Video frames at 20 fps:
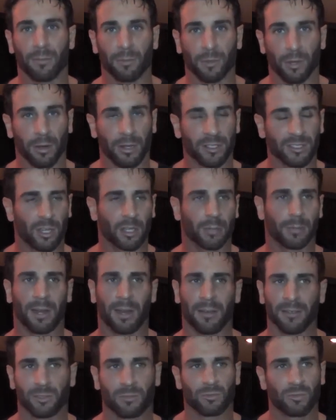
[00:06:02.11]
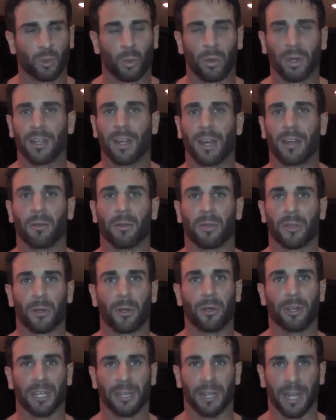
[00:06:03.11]
you know, I was talking about I was 29 or
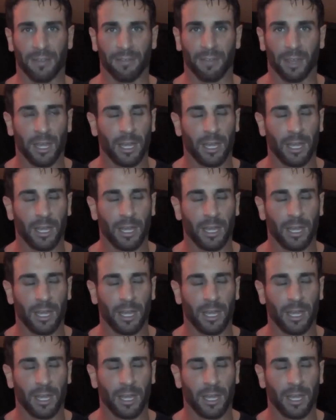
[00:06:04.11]
30 and, and